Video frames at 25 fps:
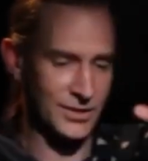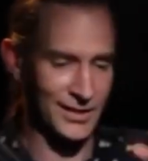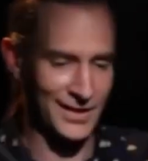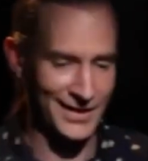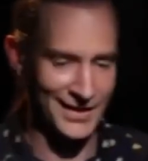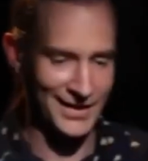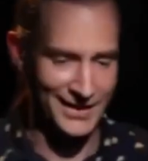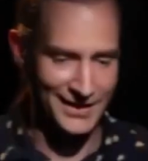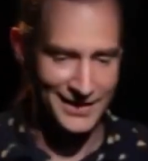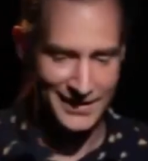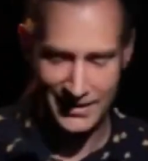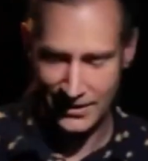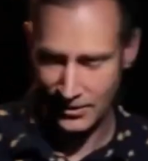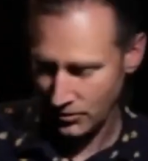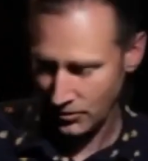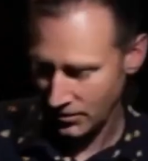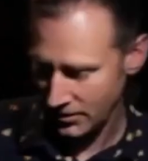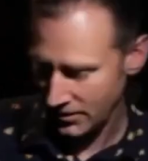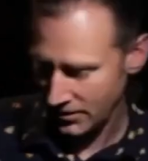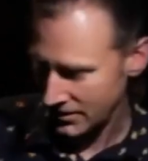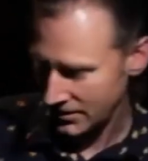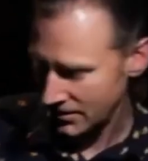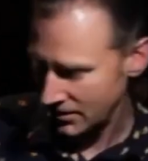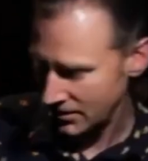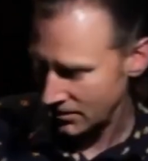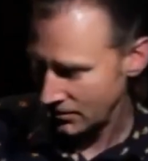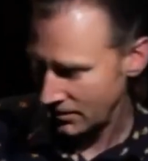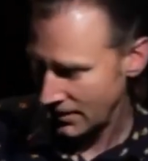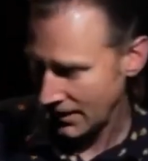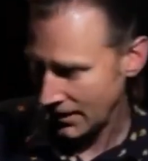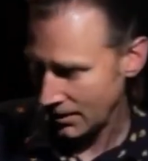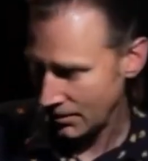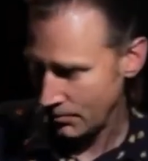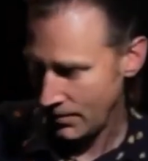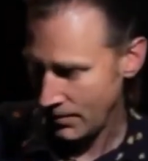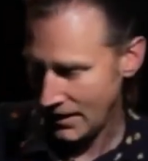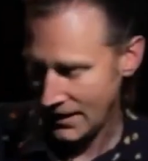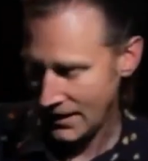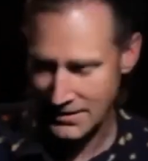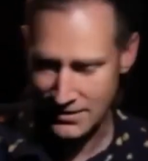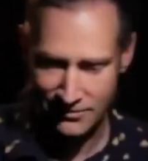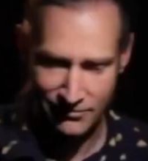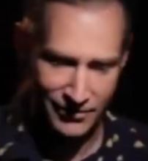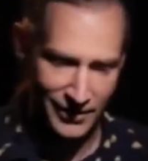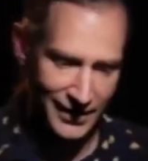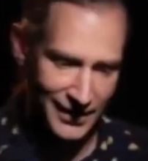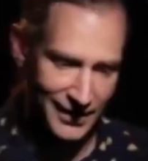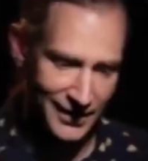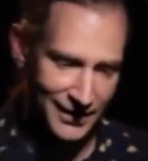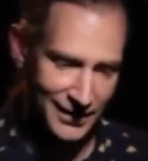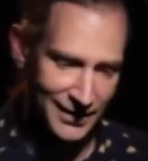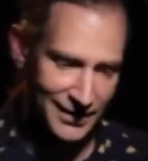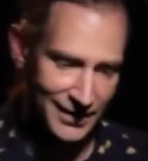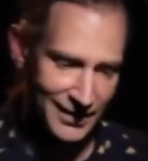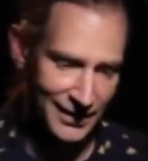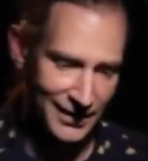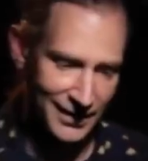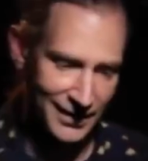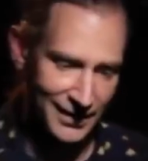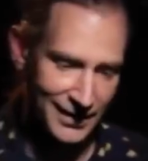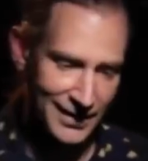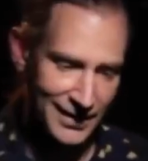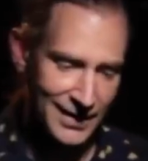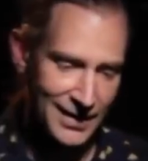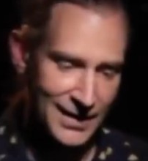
on it in order to do that opacifying thing.